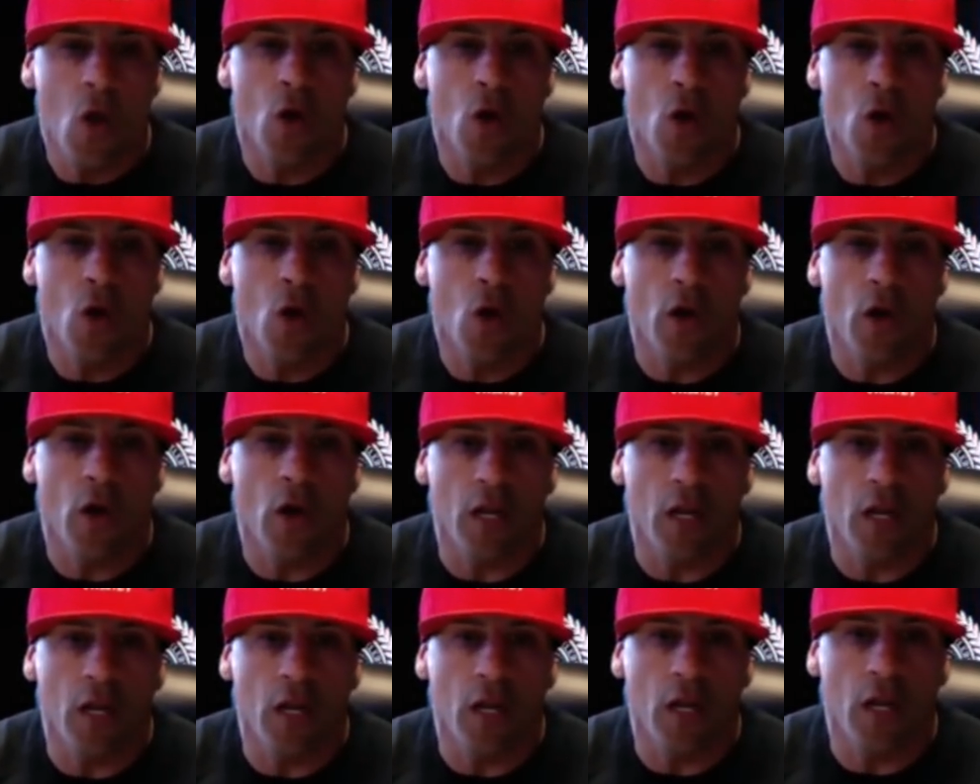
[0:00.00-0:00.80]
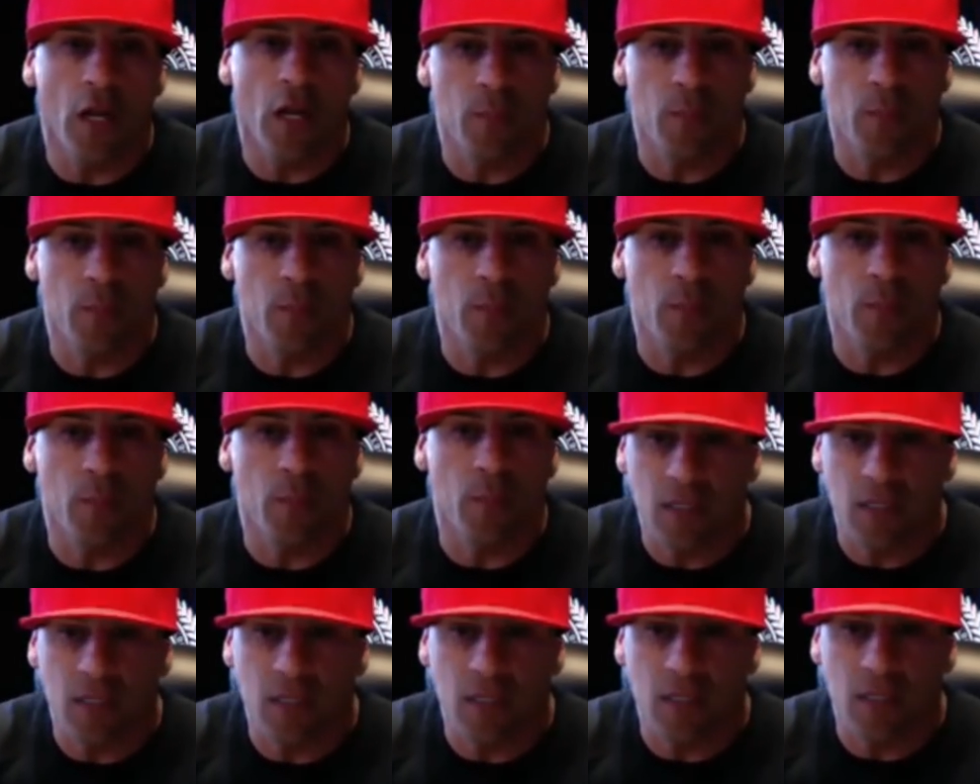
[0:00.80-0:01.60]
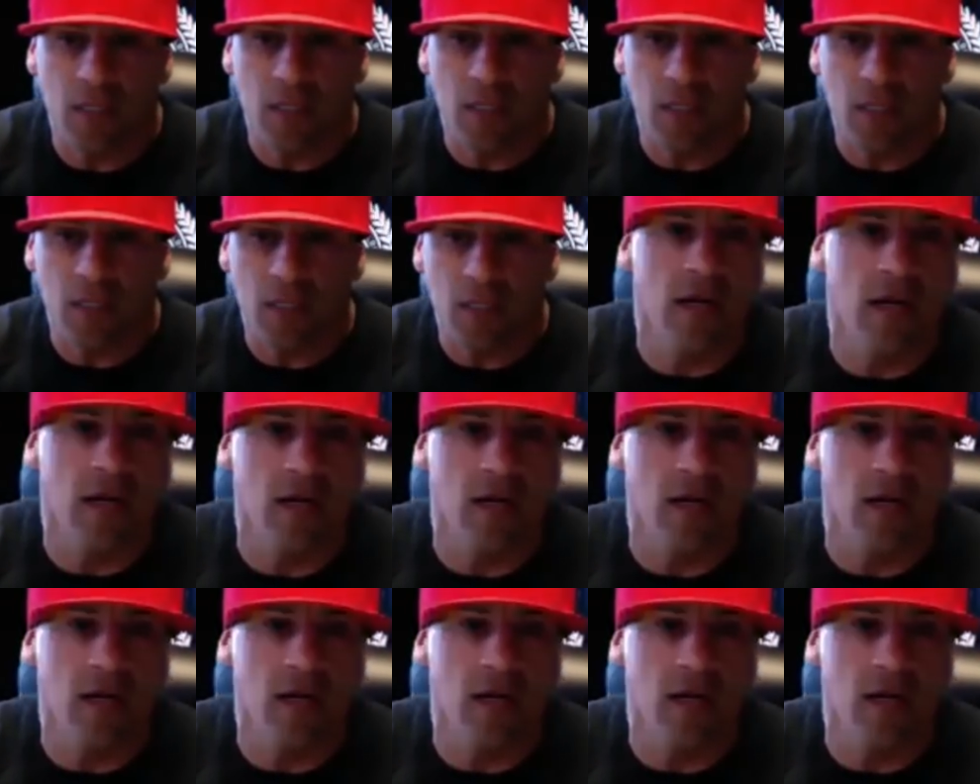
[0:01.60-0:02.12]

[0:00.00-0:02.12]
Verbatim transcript: or it can be something that you guys